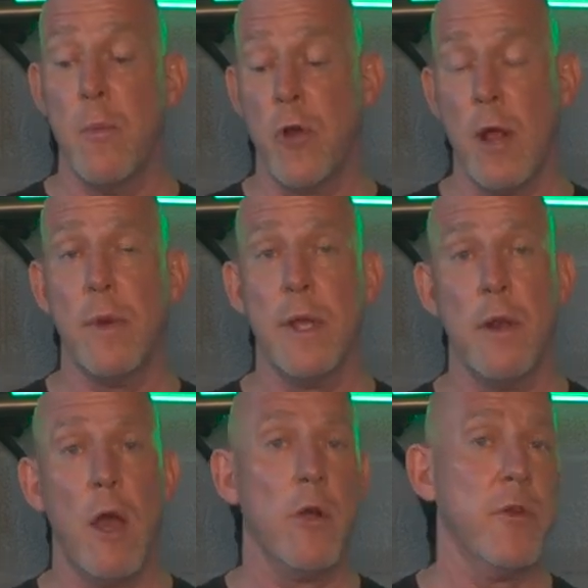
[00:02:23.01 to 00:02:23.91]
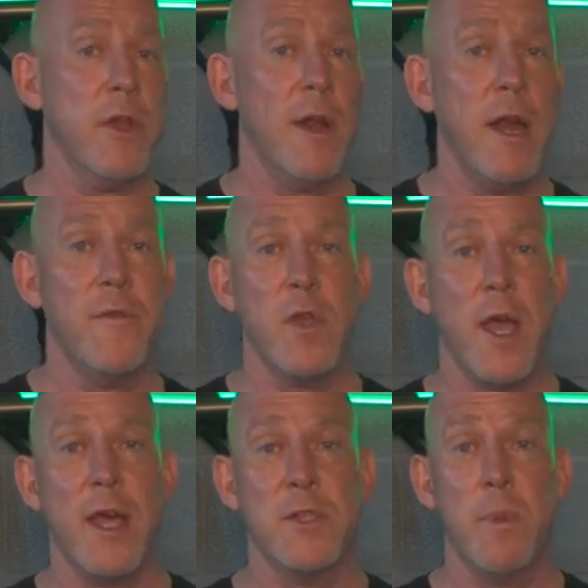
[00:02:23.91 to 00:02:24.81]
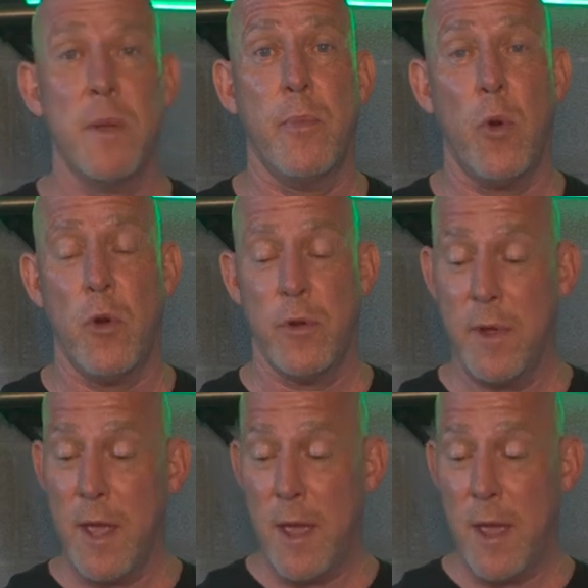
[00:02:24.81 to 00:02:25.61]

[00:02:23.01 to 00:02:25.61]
probably longer than a lot of you guys have been born.